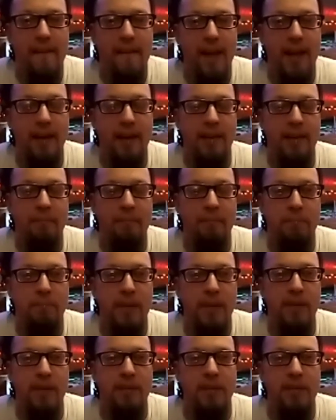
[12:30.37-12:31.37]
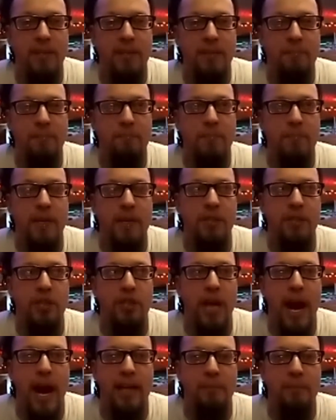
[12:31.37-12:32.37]
And he
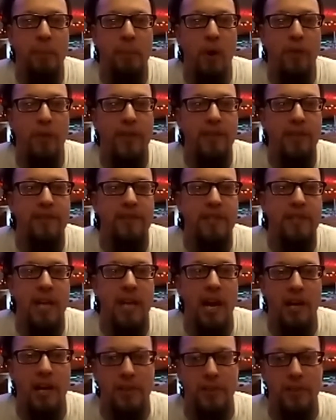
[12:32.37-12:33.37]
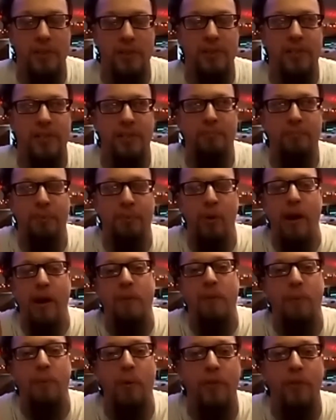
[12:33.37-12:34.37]
jacked both of his ankles, blew
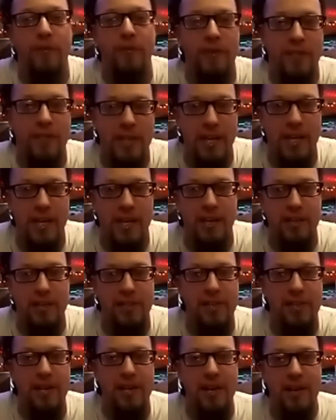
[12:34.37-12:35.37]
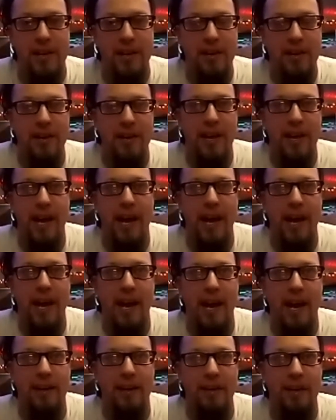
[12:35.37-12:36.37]
out both of his knees,
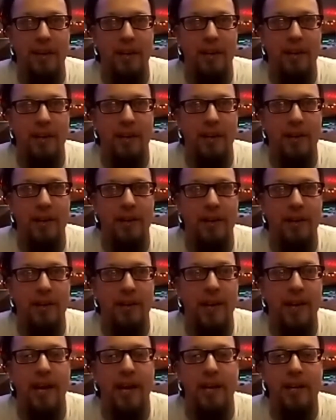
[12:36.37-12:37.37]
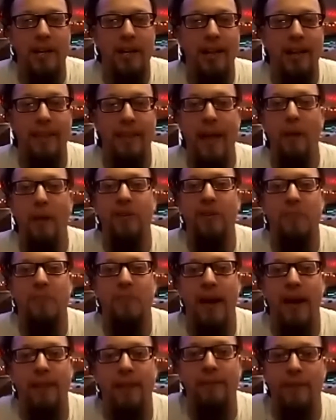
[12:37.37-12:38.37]
and and that was
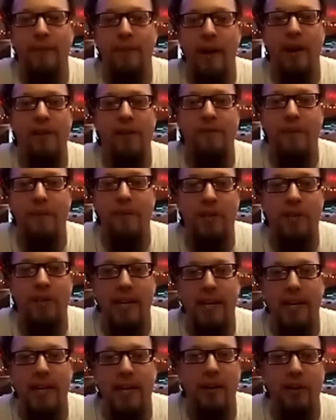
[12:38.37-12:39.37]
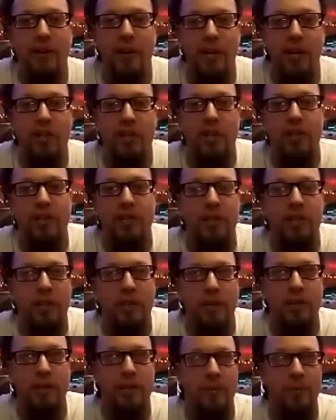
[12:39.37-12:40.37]
my very first like introduction
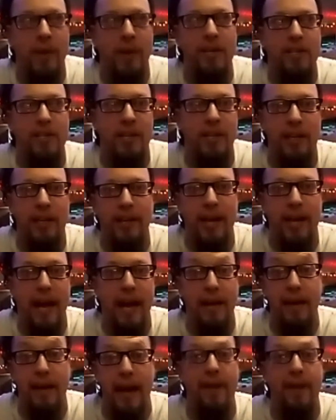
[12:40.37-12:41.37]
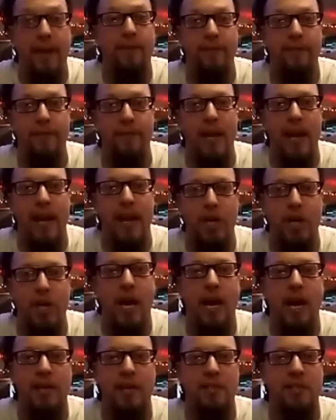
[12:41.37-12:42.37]
to wrestling. Like, I have the
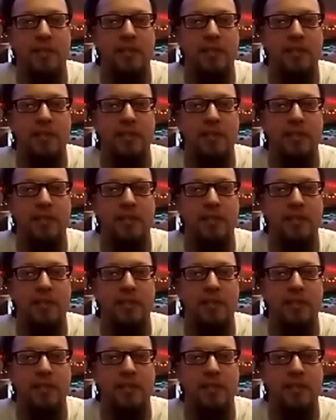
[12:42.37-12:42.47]
VHS.